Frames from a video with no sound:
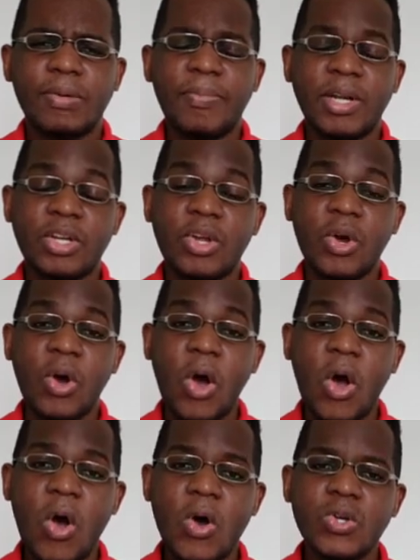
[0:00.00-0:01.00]
But
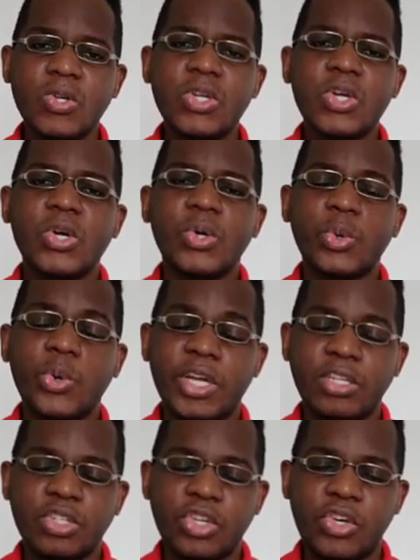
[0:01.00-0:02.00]
God
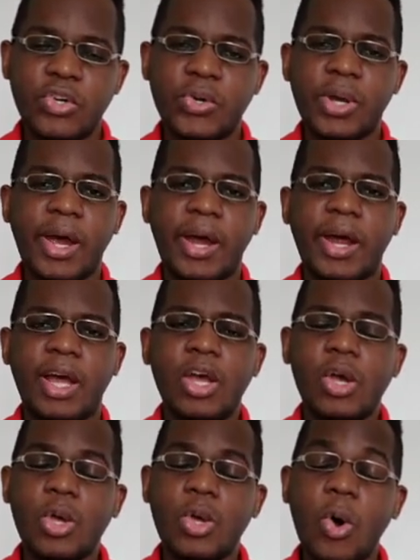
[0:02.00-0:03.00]
rescued her.
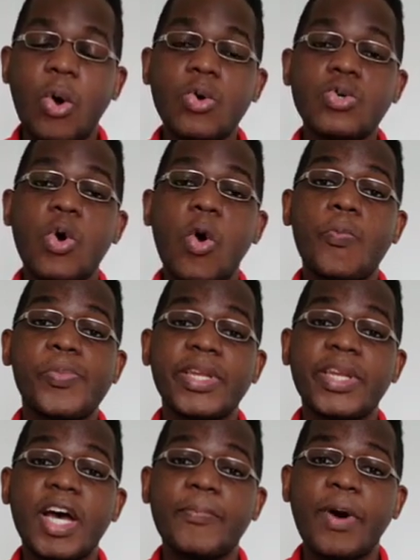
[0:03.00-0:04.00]
God
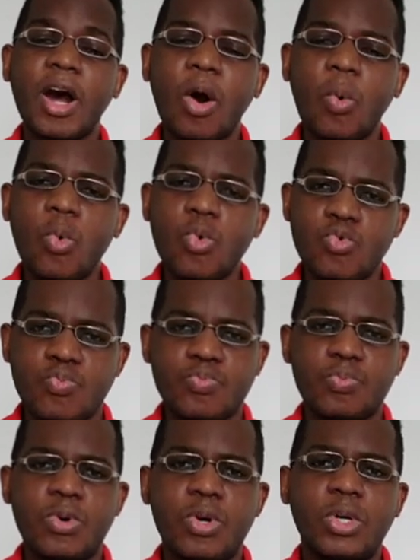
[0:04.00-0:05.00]
opened up her
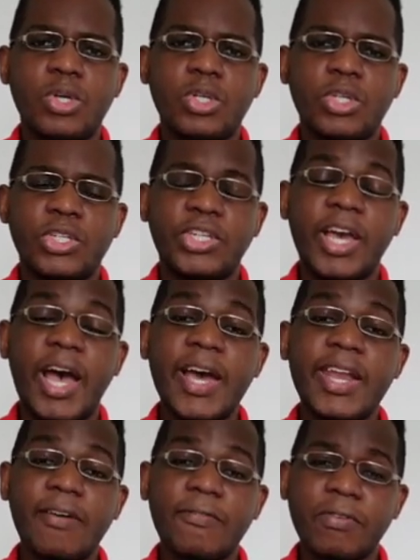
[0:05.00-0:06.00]
womb. She
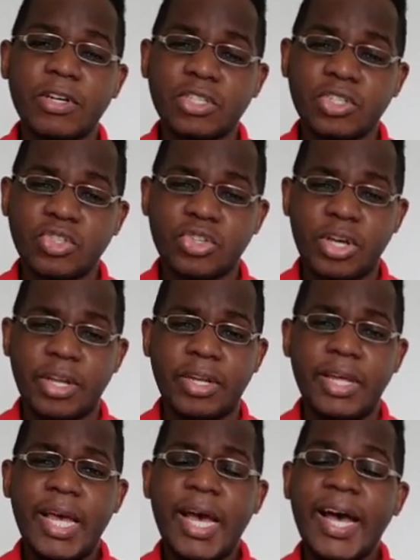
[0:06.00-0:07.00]
had her first
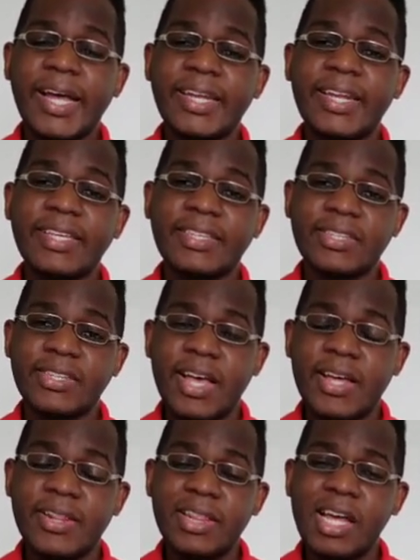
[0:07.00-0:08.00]
son, and the
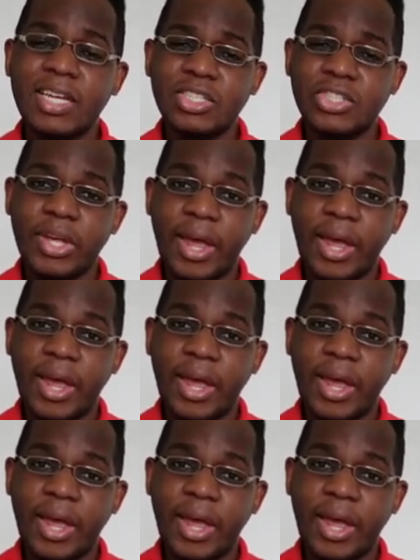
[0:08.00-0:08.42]
son that she